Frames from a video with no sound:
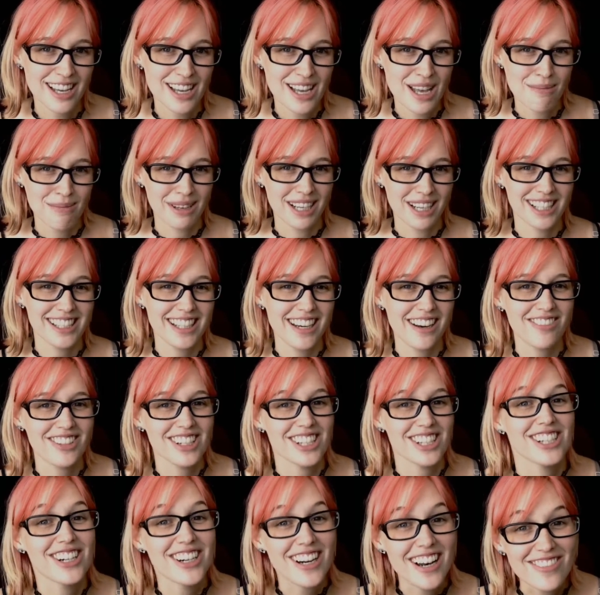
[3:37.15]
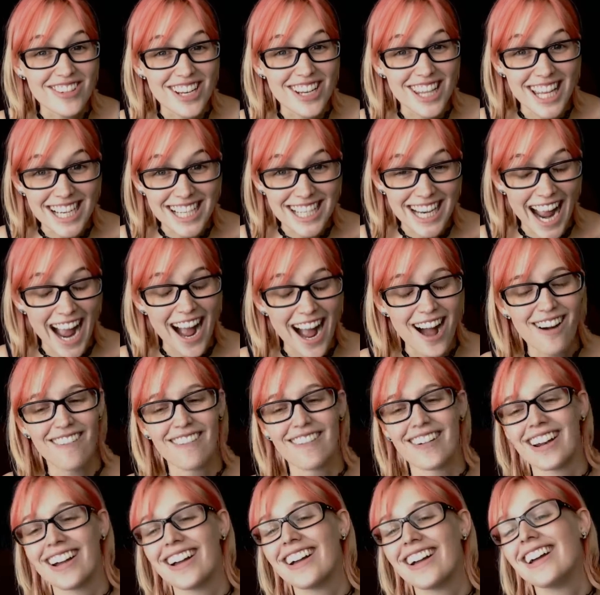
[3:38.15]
because I have to turn everything down.